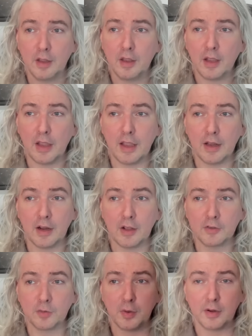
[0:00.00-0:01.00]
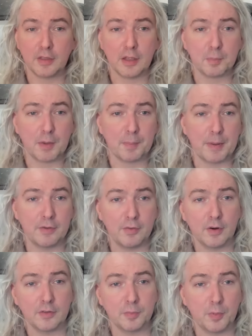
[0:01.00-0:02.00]
And I also want to thank my
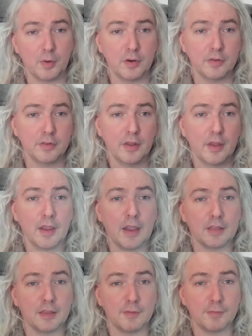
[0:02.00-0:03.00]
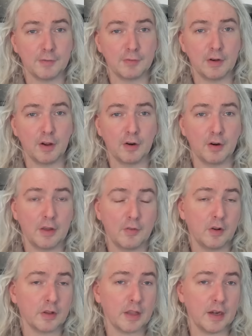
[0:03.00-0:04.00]
Patreon supporters at the $50
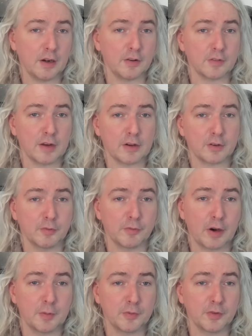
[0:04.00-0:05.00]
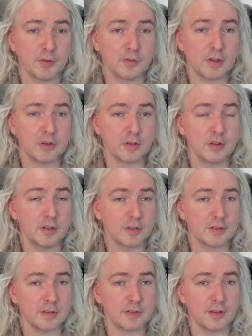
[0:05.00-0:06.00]
level, Canada's National Firearms Association, the
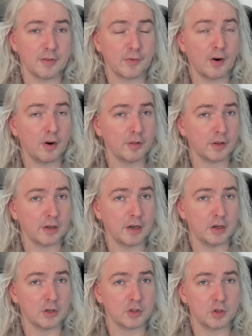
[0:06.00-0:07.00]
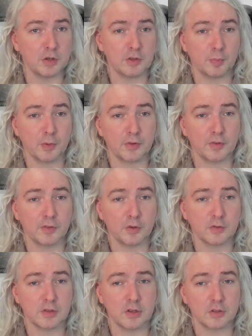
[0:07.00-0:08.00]
CCFR, the Canadian Shooting Sports
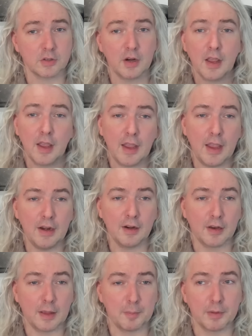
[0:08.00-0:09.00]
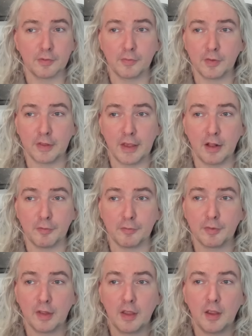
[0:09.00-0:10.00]
Association, and Lembus for the Elf.
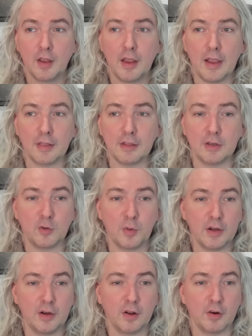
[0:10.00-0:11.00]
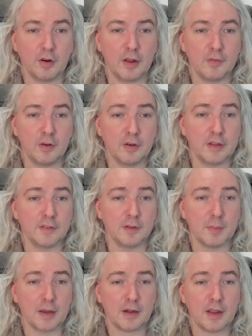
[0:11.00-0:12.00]
At the $20 level, Lindsay
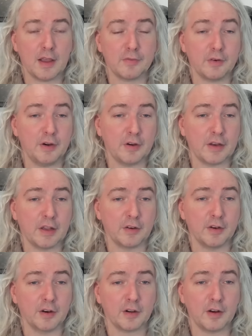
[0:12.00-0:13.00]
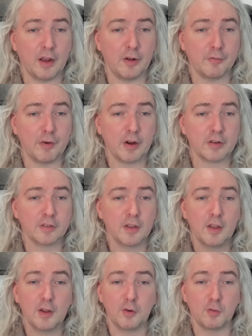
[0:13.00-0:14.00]
Metcalf, Larry Kalniak, Kyle Fox,
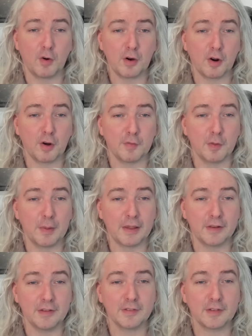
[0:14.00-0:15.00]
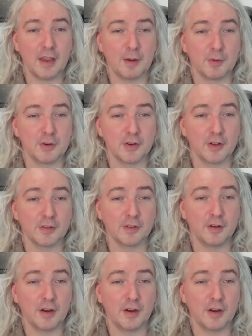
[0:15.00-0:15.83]
Drunk All of the Baileys, Cameron Johnson,